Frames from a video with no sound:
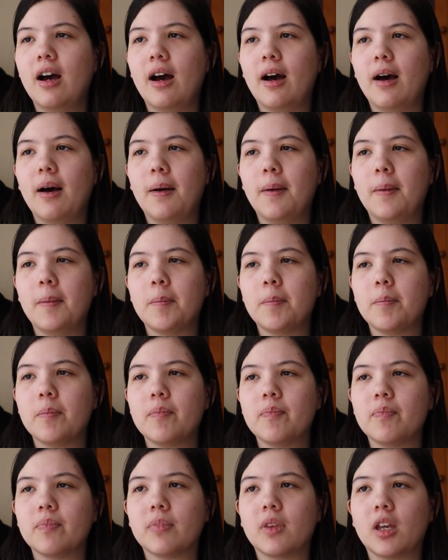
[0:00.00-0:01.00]

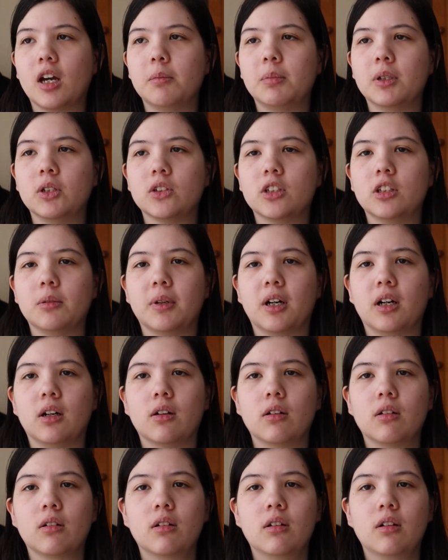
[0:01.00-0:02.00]
I post
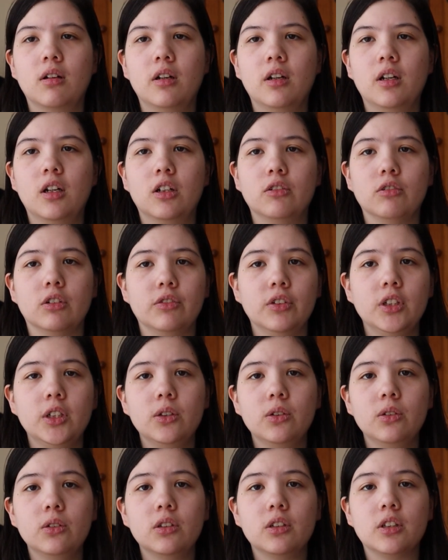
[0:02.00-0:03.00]
about
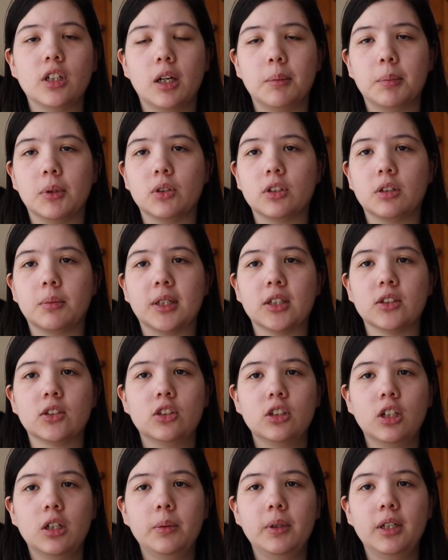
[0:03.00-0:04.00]
reviews, I post about
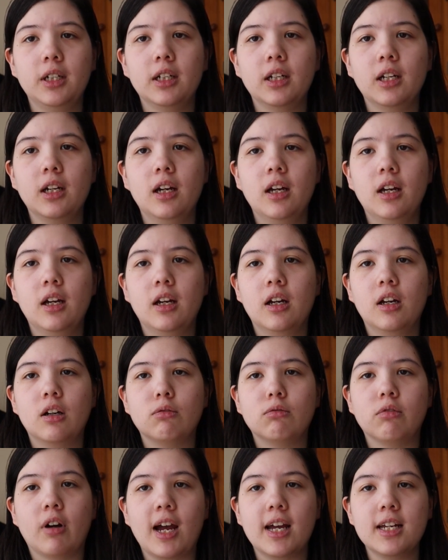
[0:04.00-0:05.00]
sewing,
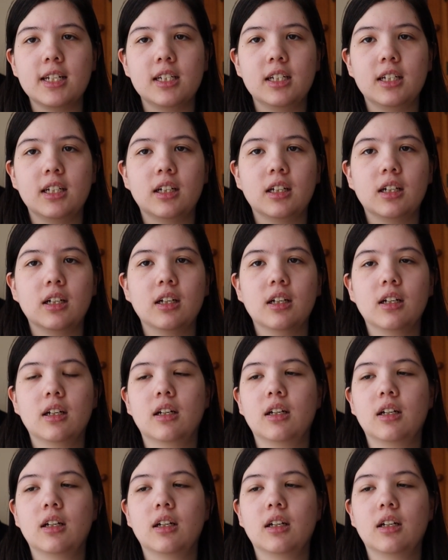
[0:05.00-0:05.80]
writing,